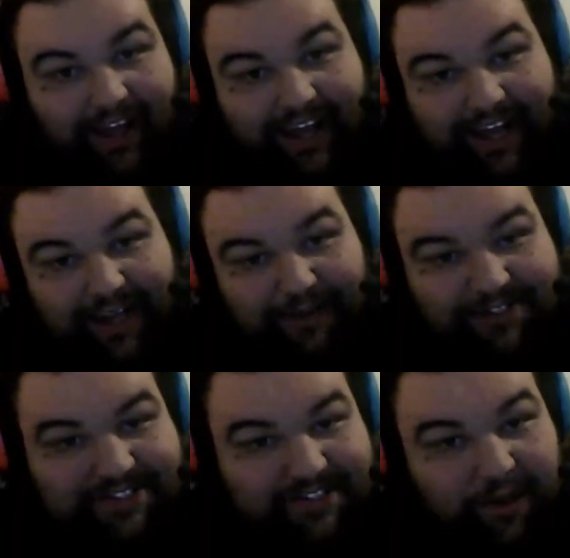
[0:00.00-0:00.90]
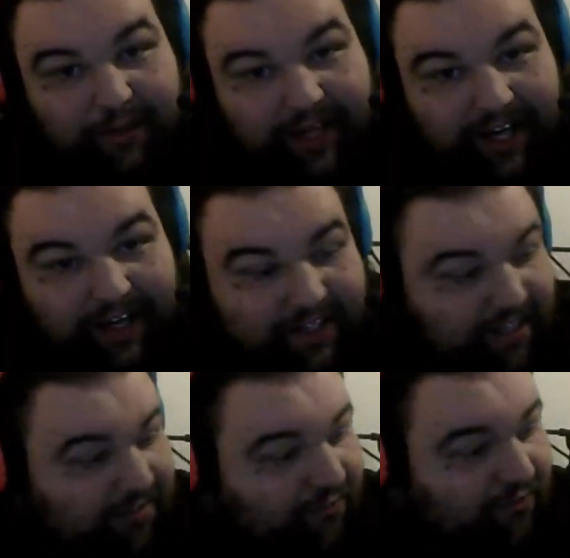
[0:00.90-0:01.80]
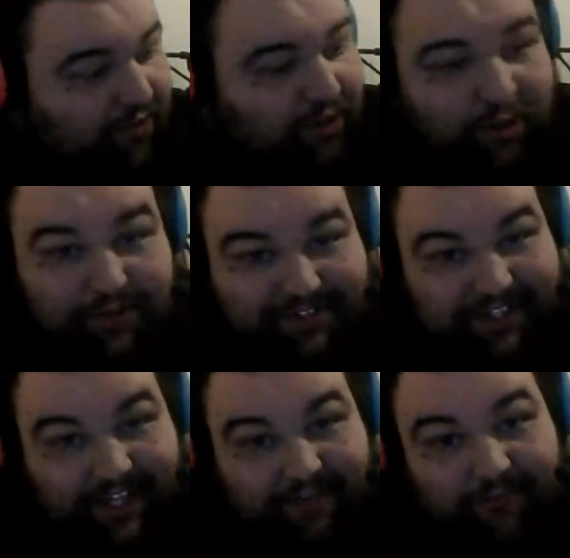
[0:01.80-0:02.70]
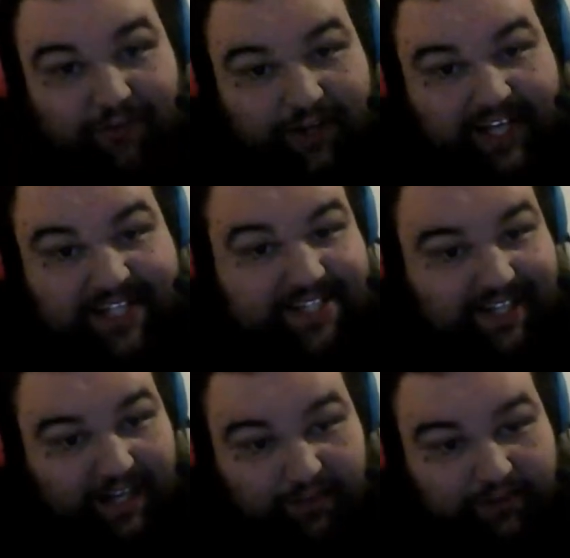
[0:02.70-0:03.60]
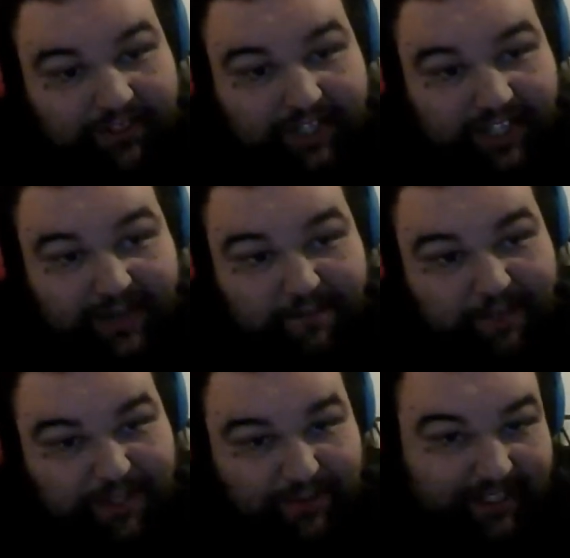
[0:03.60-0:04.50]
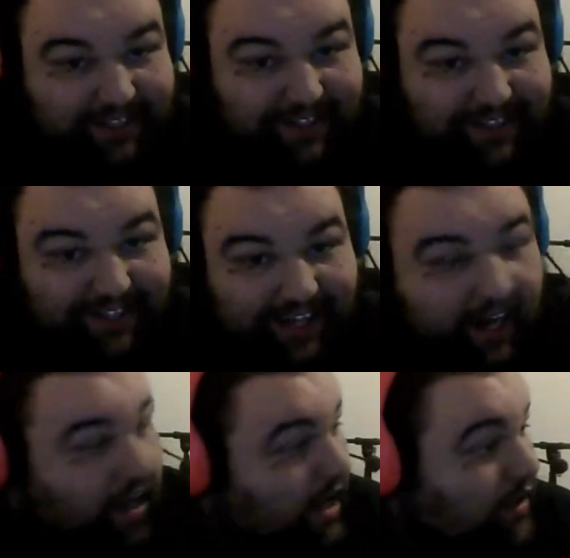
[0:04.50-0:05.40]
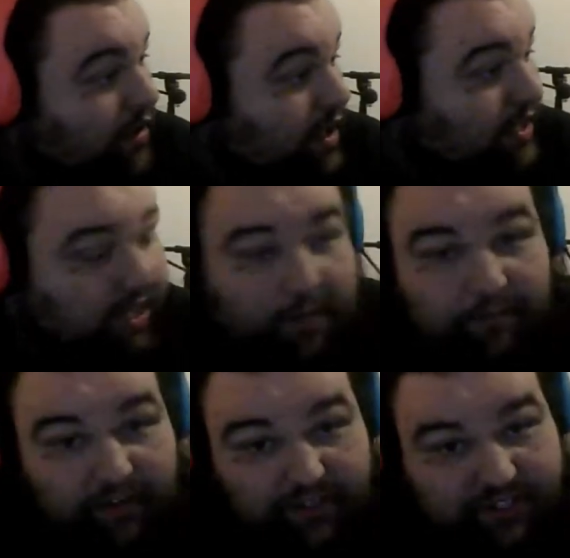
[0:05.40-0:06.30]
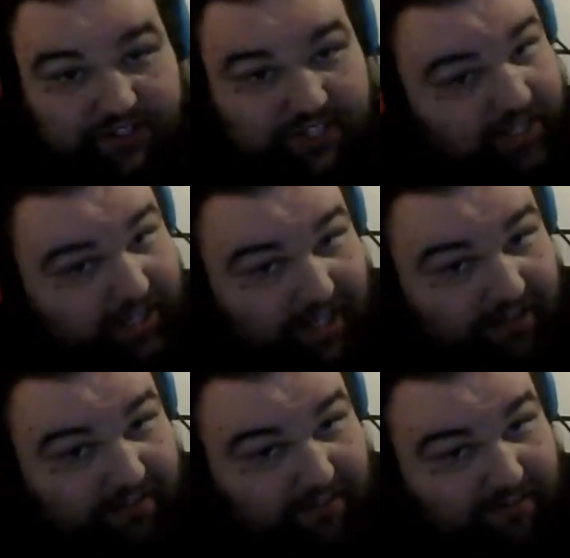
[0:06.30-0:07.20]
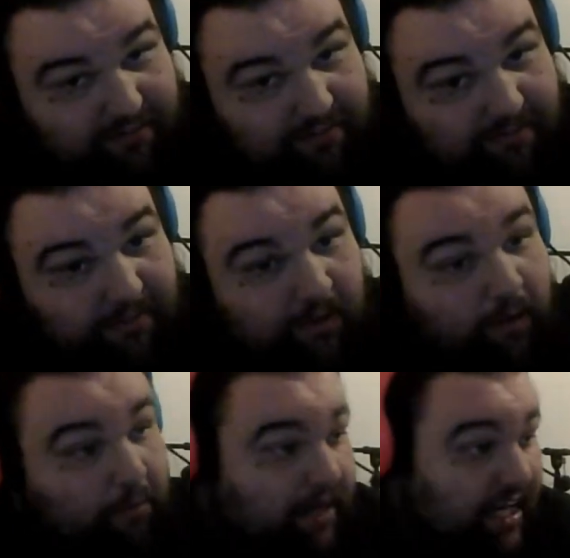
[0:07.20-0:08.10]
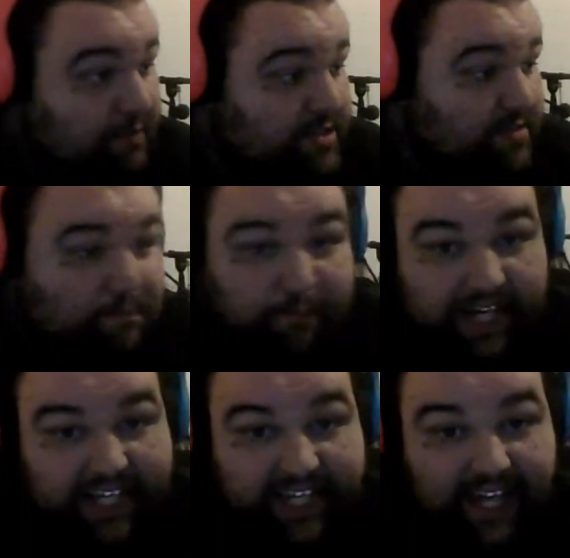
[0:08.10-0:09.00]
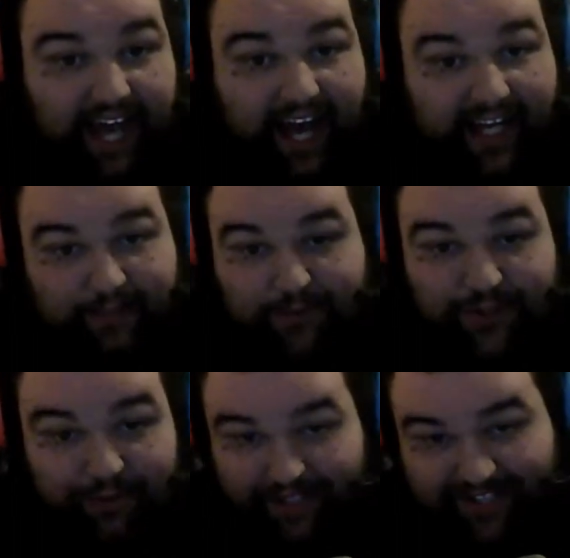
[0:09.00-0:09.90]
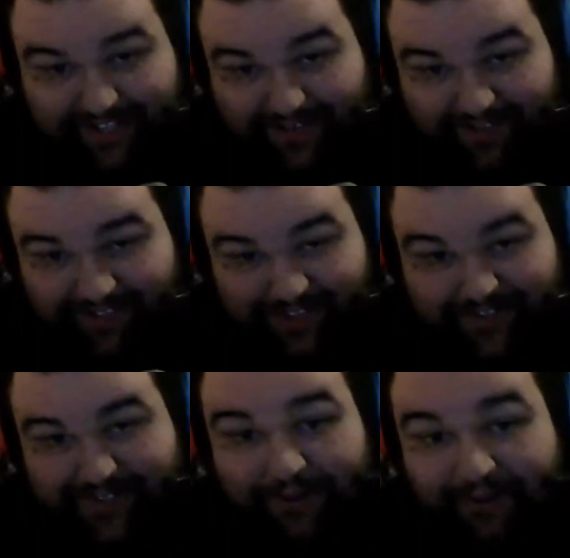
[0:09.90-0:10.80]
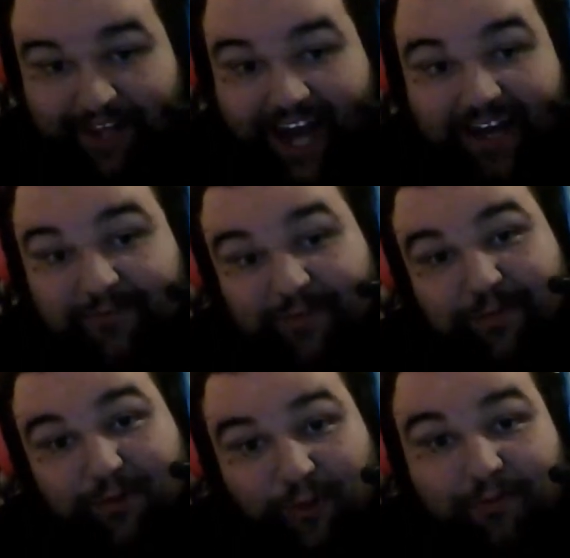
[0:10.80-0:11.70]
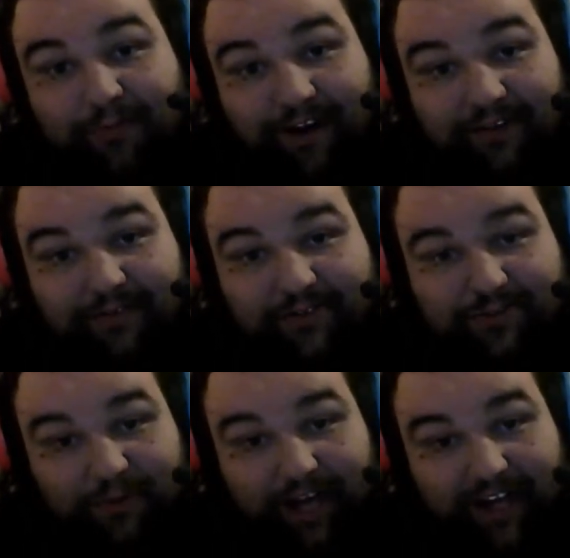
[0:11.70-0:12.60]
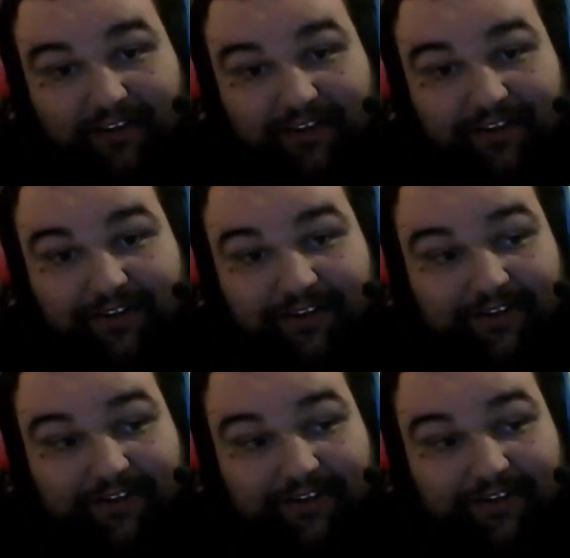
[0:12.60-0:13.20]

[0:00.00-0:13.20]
Hey, what's going on, Infernos and Infernets and everything in between? I can't believe I just said that. My name is Mike. I am 27 years old. I am from North Providence, Rhode Island.